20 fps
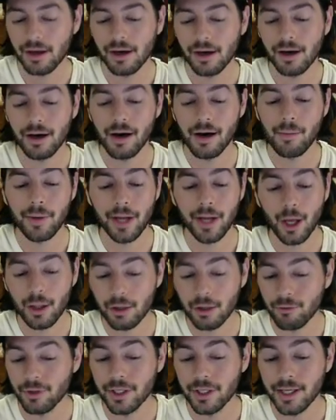um, and I
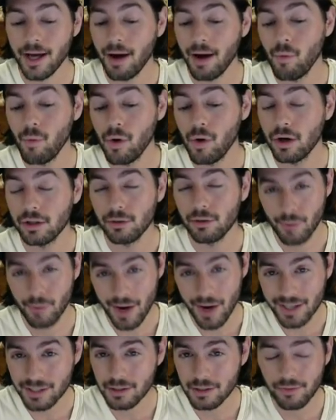only really got one. The
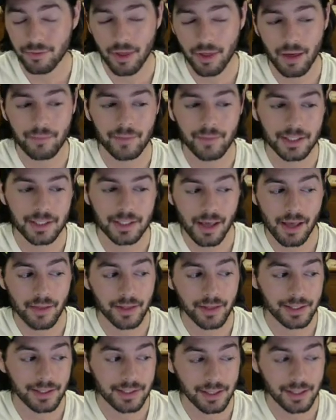rest of them, it's not
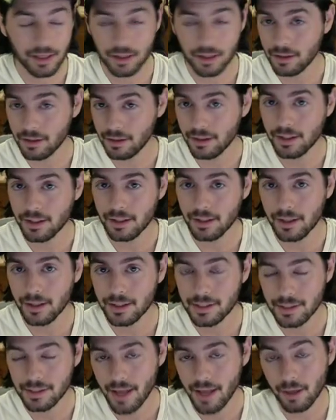like it's not a
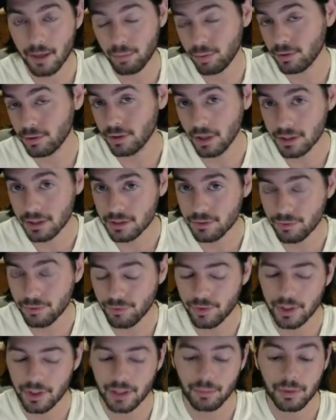it's not a productive
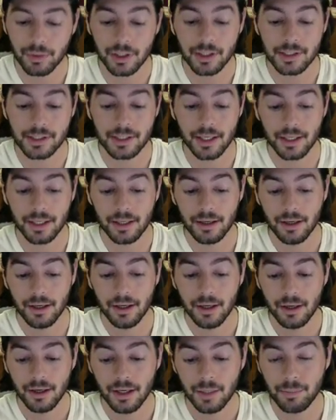fig because I
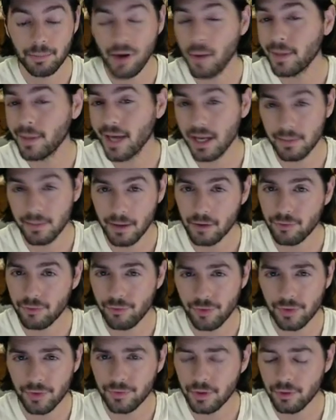it probably had about
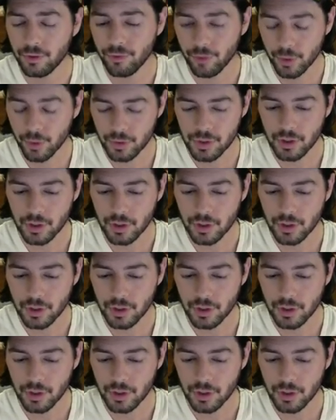50 fruits